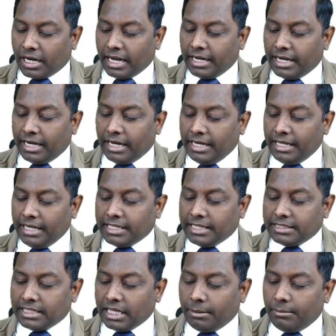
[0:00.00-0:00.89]
And any
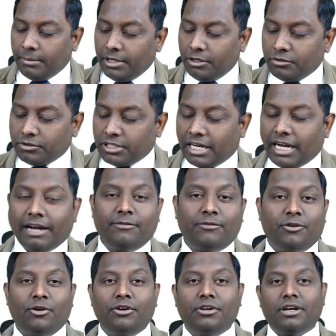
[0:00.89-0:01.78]
enzyme inducer, I have
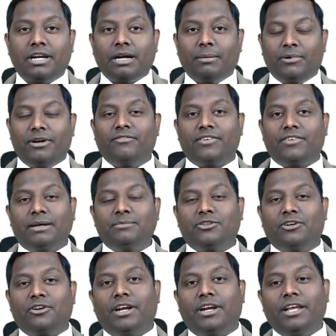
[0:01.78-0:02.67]
told you a couple of
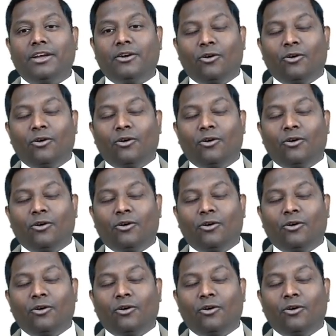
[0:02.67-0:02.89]
times already,